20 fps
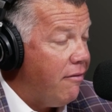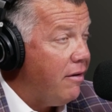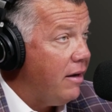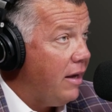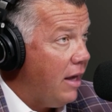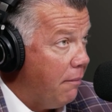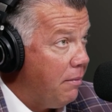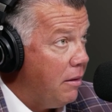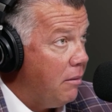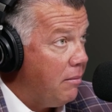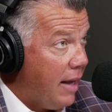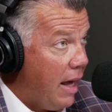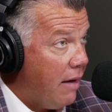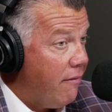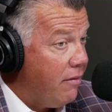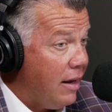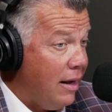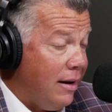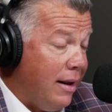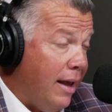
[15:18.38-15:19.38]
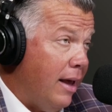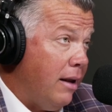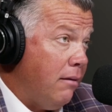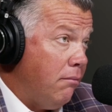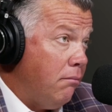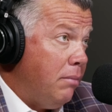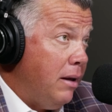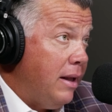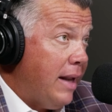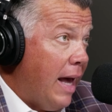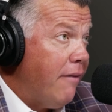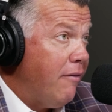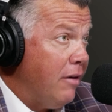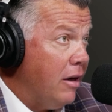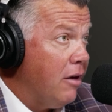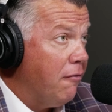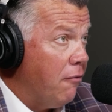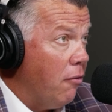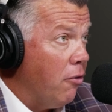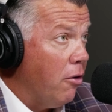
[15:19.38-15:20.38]
help them navigate and be an
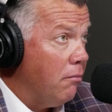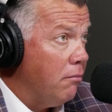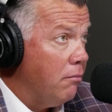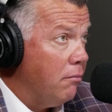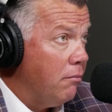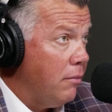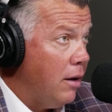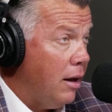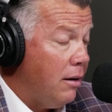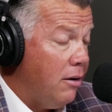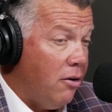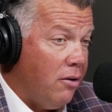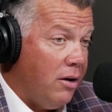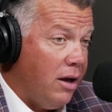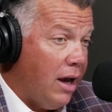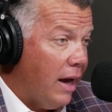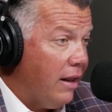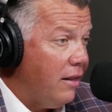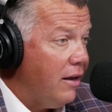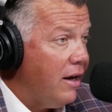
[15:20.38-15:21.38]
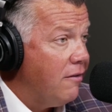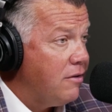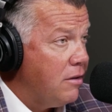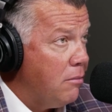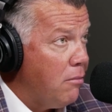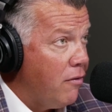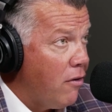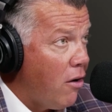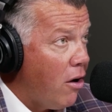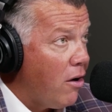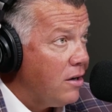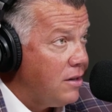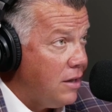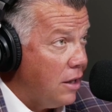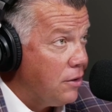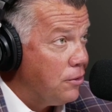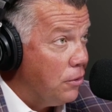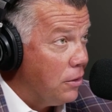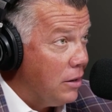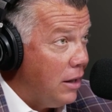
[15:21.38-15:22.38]
advocate for them. And, you know, I think of some of our
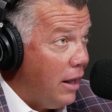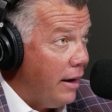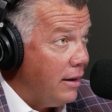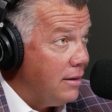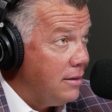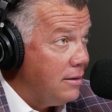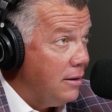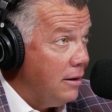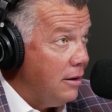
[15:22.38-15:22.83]
architectural clients.